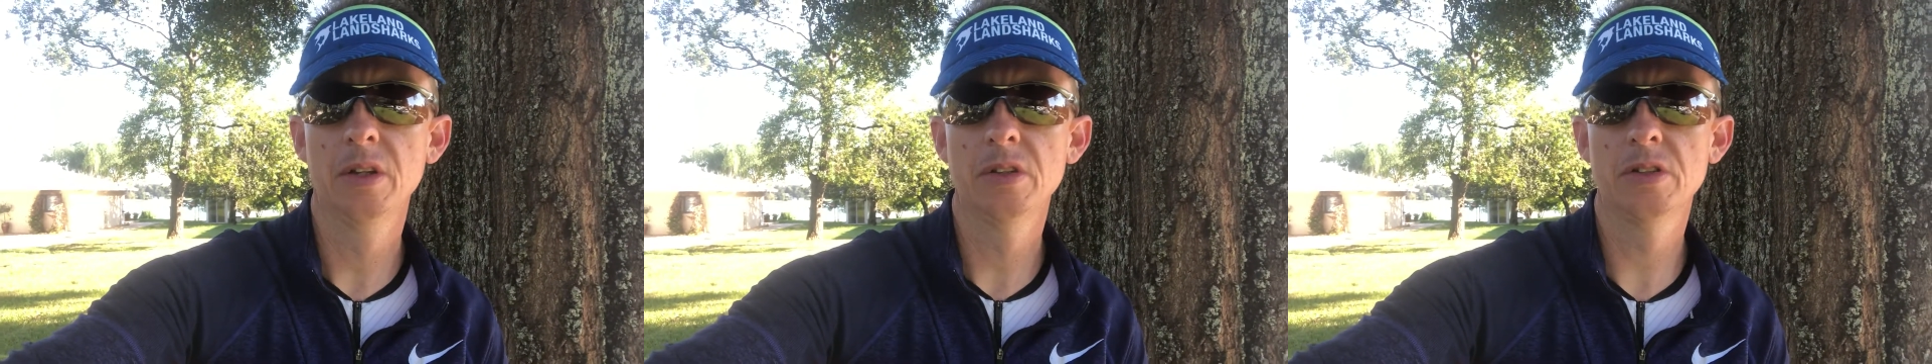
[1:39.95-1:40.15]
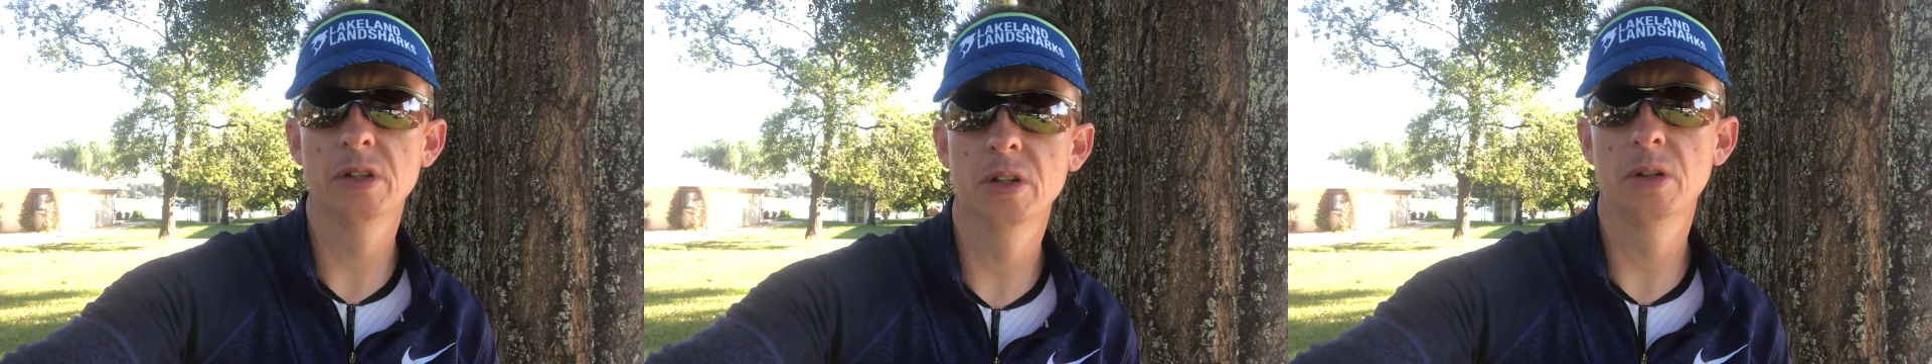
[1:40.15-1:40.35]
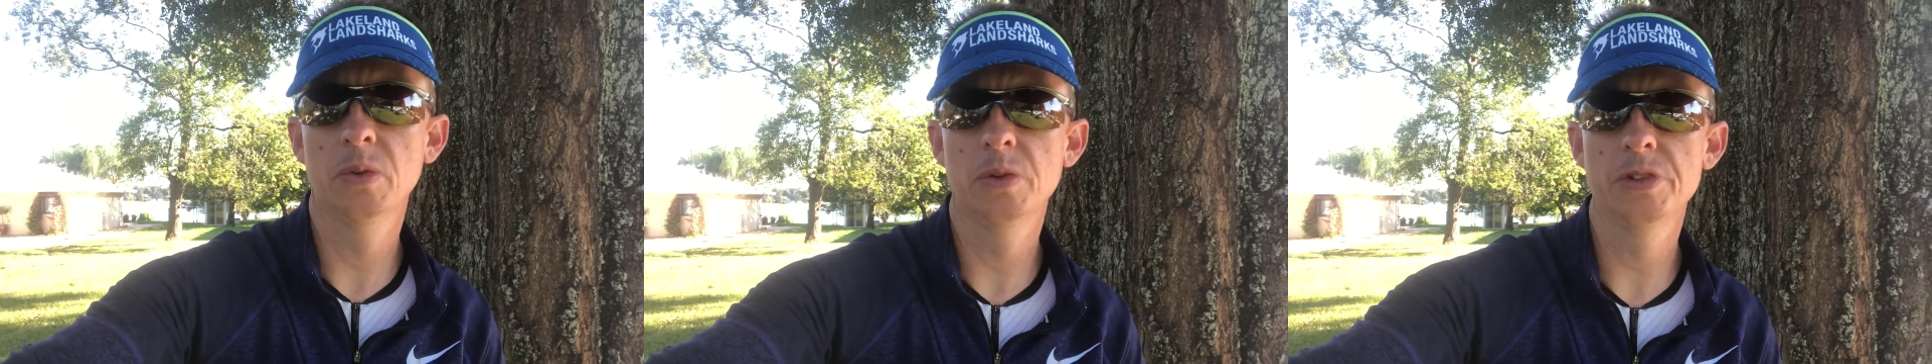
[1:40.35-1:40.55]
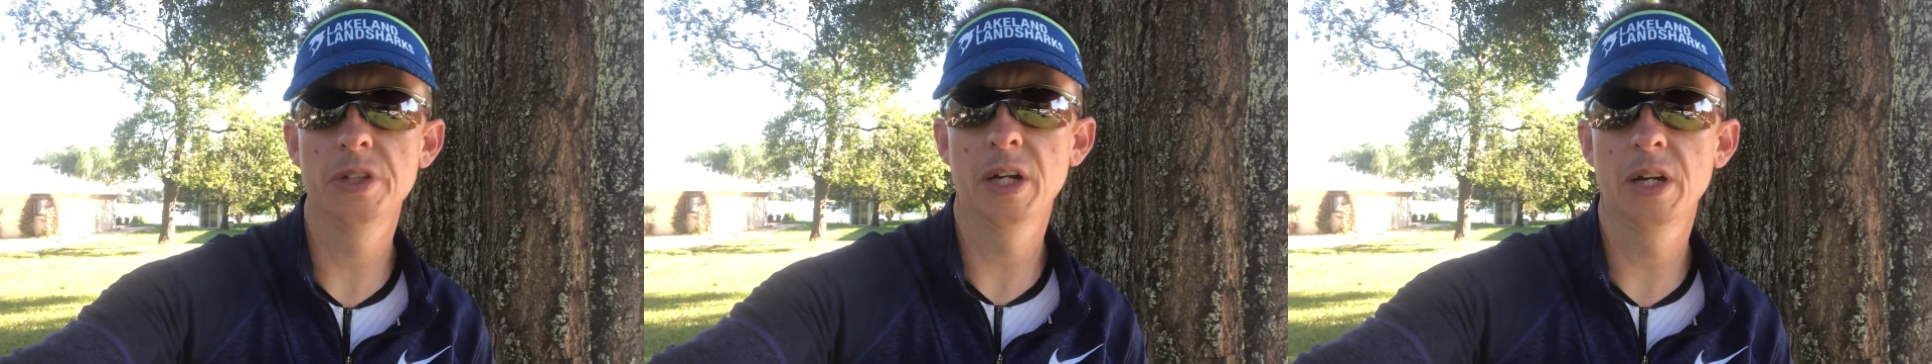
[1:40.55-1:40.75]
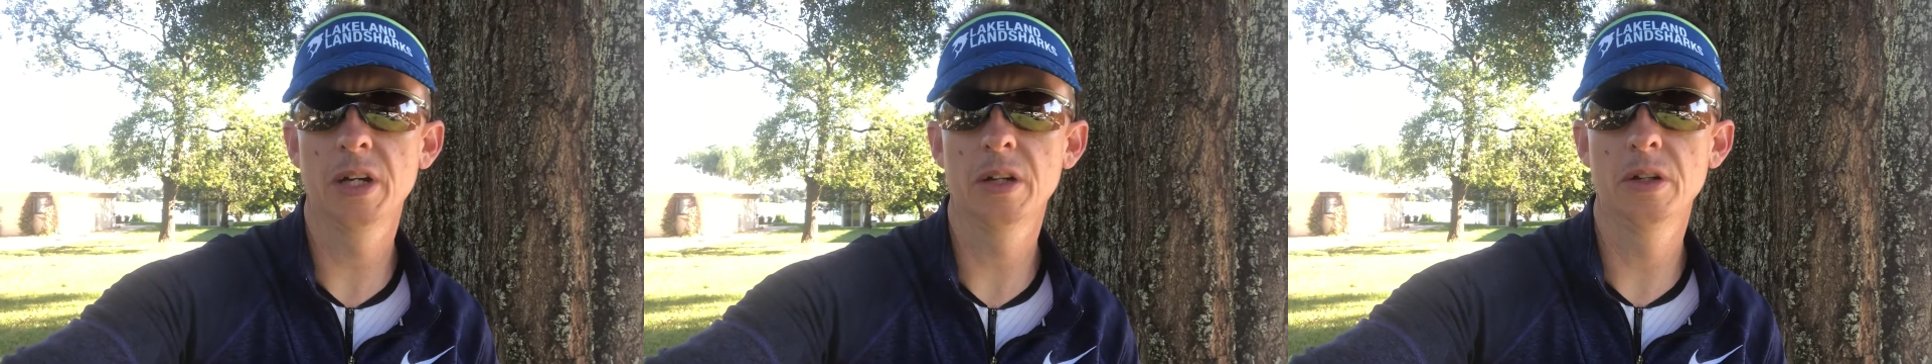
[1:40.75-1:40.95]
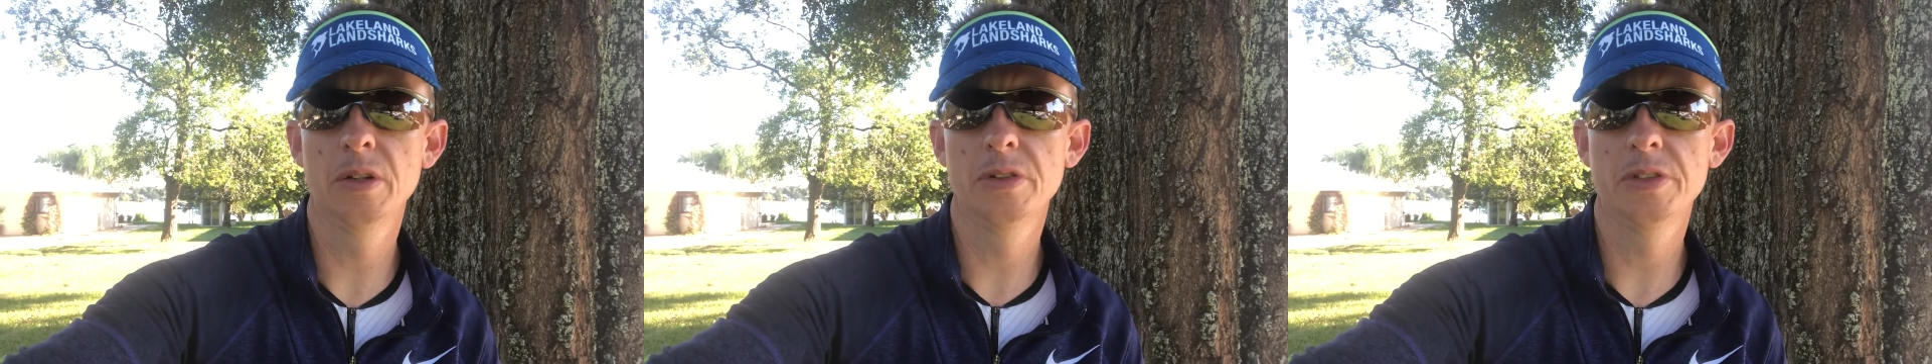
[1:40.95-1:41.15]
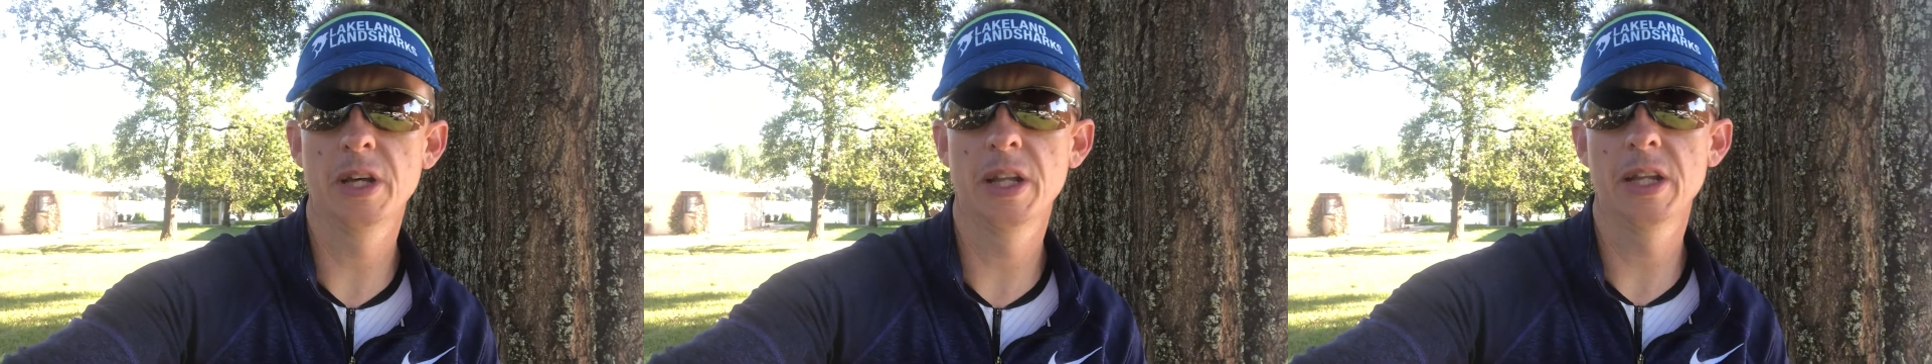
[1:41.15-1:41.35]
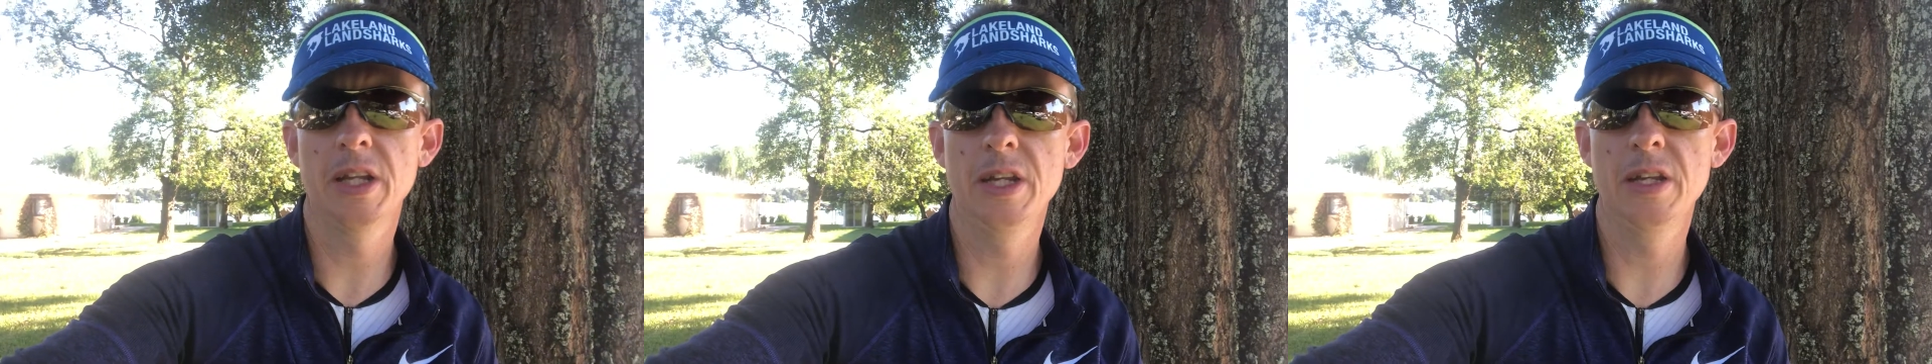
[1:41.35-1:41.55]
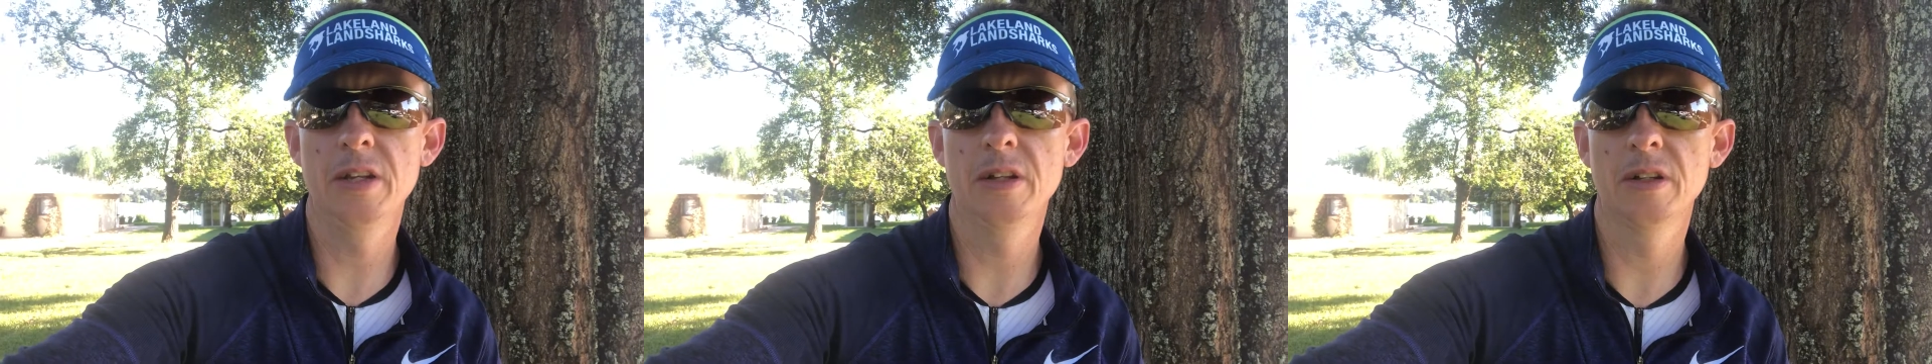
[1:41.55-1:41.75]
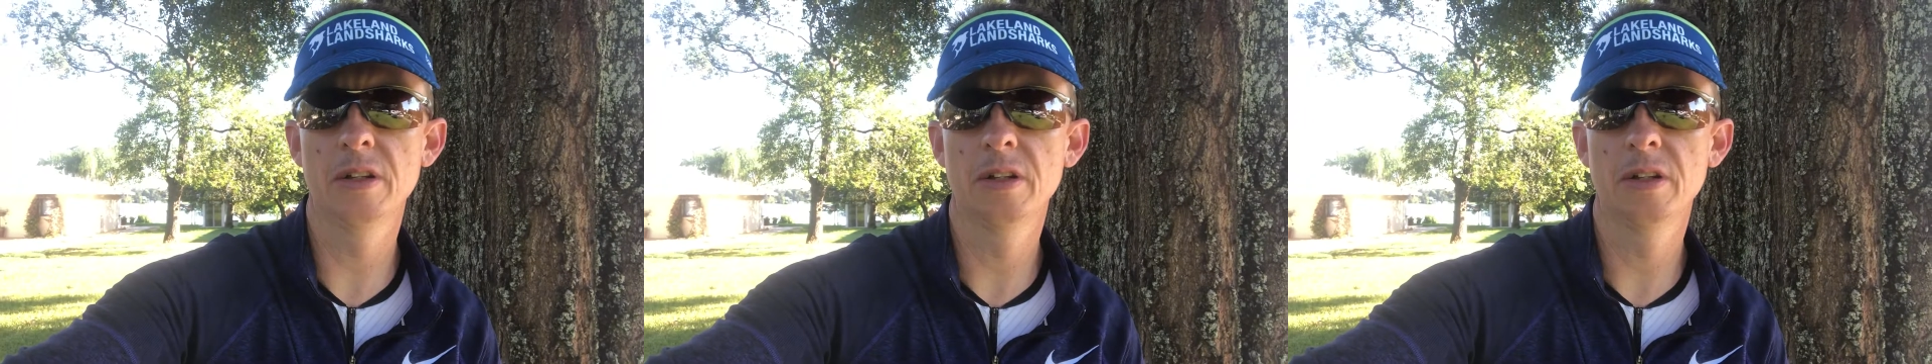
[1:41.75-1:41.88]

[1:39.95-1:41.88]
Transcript: So we'll see how it goes, see how the heat,